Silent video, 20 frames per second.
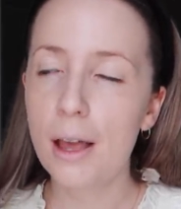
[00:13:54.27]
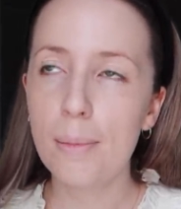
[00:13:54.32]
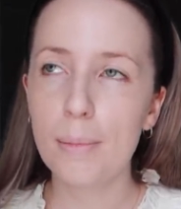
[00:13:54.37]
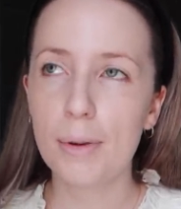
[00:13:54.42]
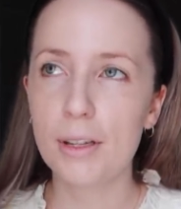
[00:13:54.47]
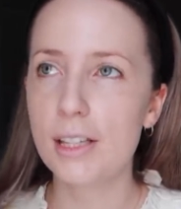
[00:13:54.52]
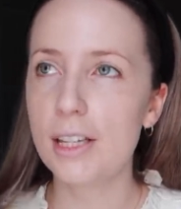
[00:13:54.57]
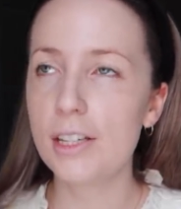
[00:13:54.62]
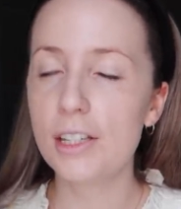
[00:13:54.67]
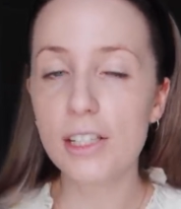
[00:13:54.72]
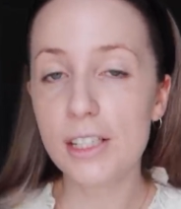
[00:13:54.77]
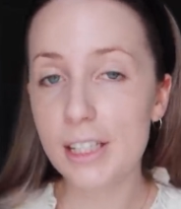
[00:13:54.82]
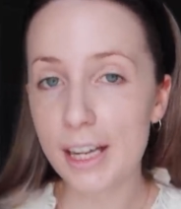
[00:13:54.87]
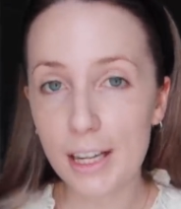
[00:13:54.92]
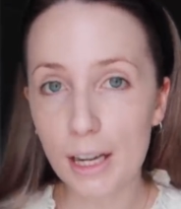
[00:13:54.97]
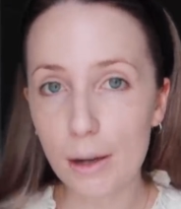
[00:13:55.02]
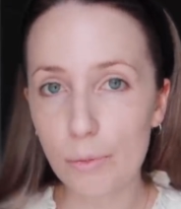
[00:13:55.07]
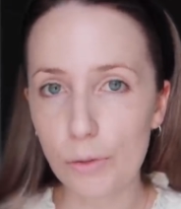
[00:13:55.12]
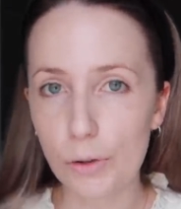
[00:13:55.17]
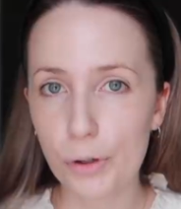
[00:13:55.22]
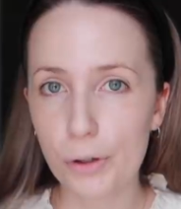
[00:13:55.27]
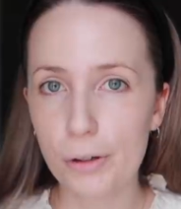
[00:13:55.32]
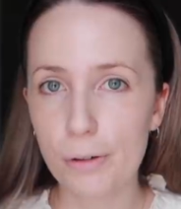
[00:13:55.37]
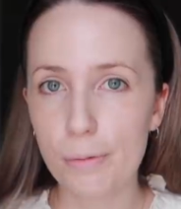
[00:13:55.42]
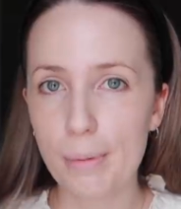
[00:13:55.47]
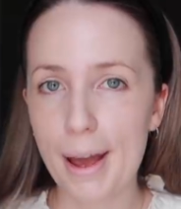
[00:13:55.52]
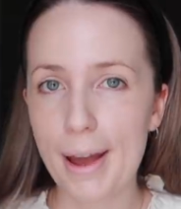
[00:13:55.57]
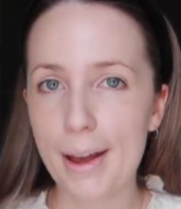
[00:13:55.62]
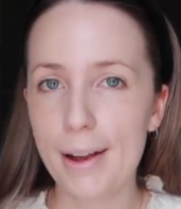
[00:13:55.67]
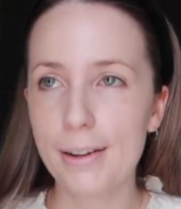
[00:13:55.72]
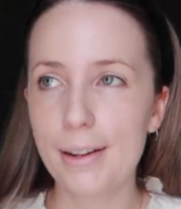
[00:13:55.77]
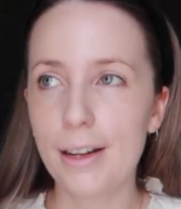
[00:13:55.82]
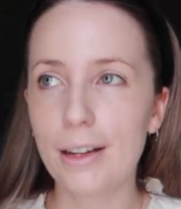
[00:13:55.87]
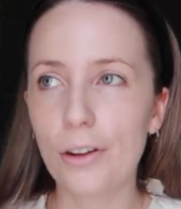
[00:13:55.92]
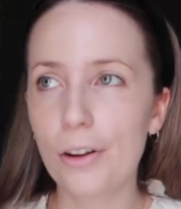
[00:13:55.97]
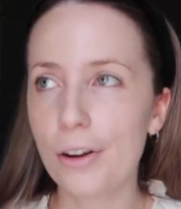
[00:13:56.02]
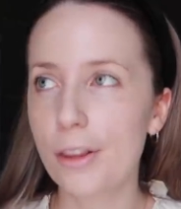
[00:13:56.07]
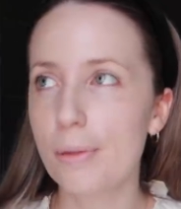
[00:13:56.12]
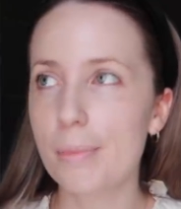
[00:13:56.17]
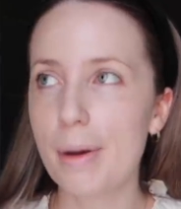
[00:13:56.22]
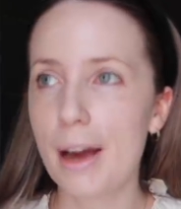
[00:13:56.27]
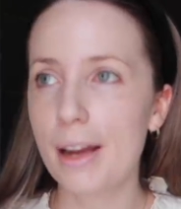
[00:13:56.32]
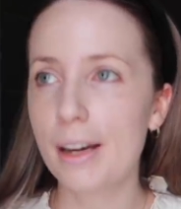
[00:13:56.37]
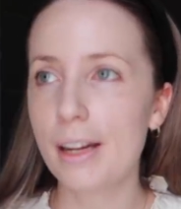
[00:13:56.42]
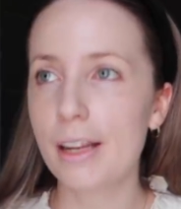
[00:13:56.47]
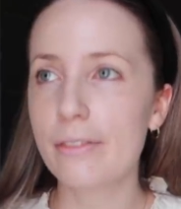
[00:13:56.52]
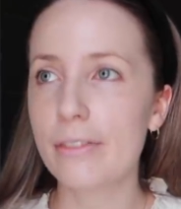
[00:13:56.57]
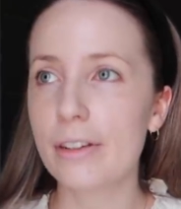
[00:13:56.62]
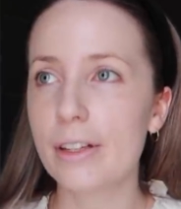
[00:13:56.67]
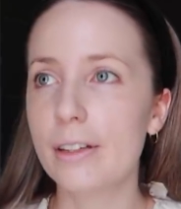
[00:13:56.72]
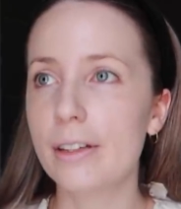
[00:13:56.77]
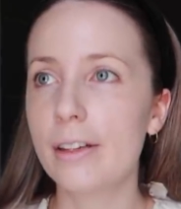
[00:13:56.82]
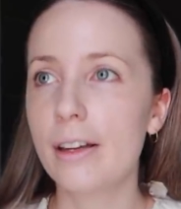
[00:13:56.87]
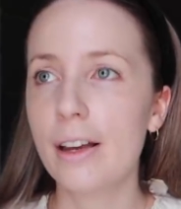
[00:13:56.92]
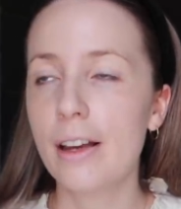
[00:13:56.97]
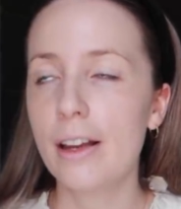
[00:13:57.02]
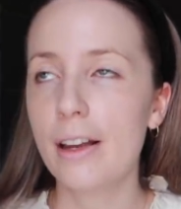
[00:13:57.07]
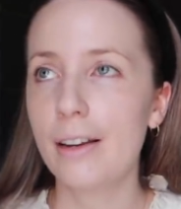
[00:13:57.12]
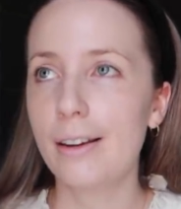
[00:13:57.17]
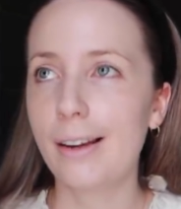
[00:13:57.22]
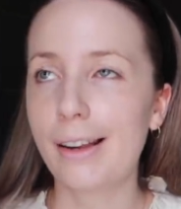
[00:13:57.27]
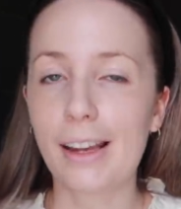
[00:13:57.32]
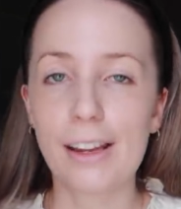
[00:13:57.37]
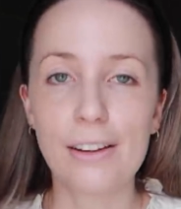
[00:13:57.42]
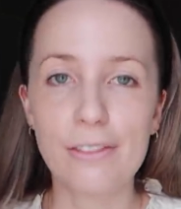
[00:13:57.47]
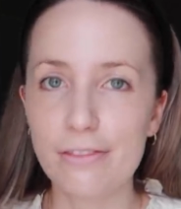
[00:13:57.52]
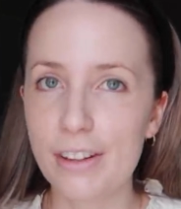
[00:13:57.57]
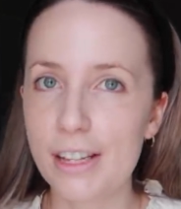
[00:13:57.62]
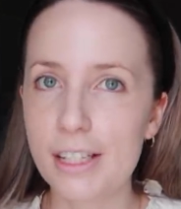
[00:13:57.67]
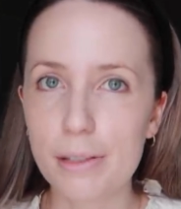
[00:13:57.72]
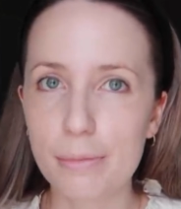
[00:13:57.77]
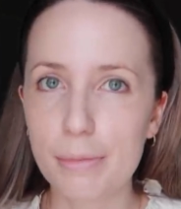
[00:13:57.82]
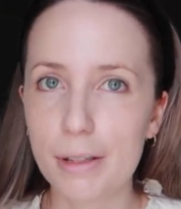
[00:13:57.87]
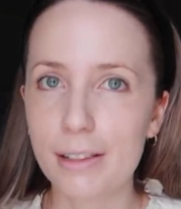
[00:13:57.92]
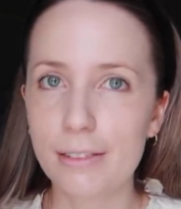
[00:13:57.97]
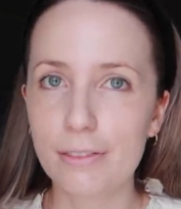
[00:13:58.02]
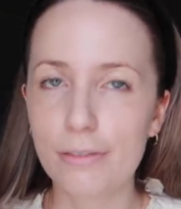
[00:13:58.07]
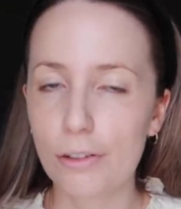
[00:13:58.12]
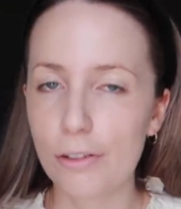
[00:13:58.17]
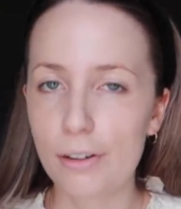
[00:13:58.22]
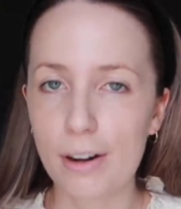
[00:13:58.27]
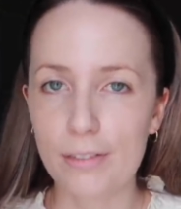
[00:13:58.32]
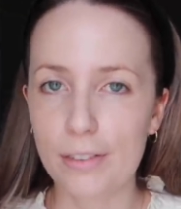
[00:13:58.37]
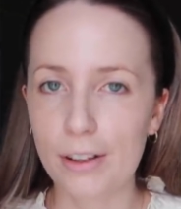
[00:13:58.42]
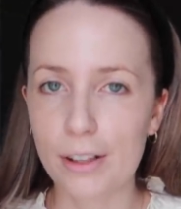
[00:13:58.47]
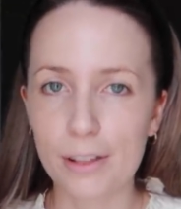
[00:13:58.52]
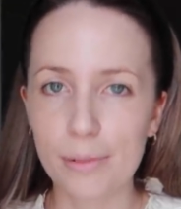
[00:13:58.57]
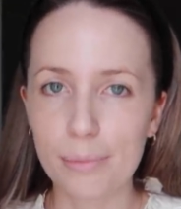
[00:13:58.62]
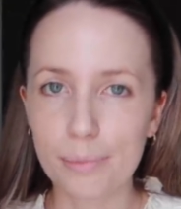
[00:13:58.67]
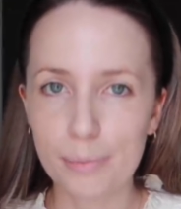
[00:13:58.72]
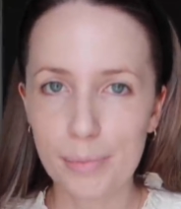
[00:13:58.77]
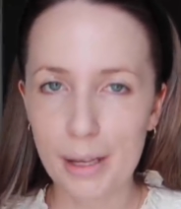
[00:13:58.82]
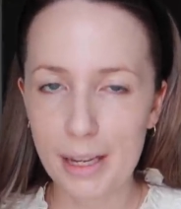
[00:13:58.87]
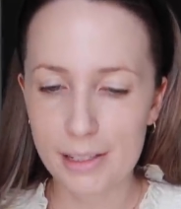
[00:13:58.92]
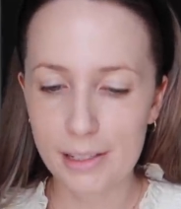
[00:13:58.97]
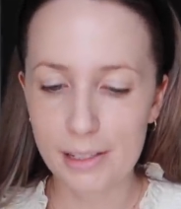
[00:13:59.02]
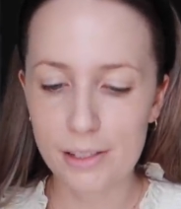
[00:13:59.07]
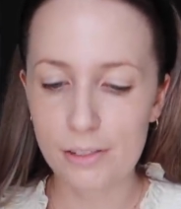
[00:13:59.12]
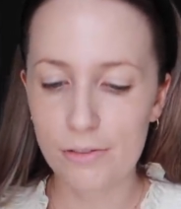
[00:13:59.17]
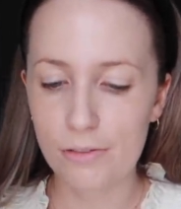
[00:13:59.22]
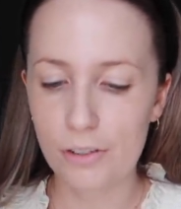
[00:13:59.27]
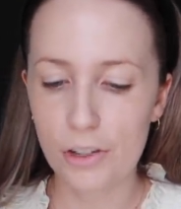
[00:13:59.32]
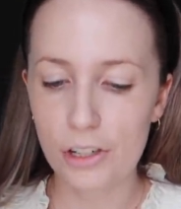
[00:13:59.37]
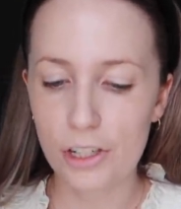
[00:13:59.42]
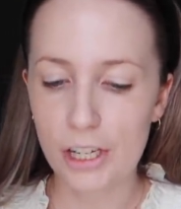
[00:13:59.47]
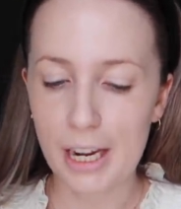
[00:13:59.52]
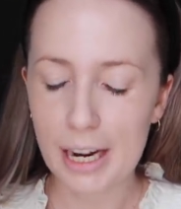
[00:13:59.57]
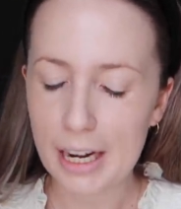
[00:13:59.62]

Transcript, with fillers: because they just take up room and a lot of them aren't even like investment forever pieces of furniture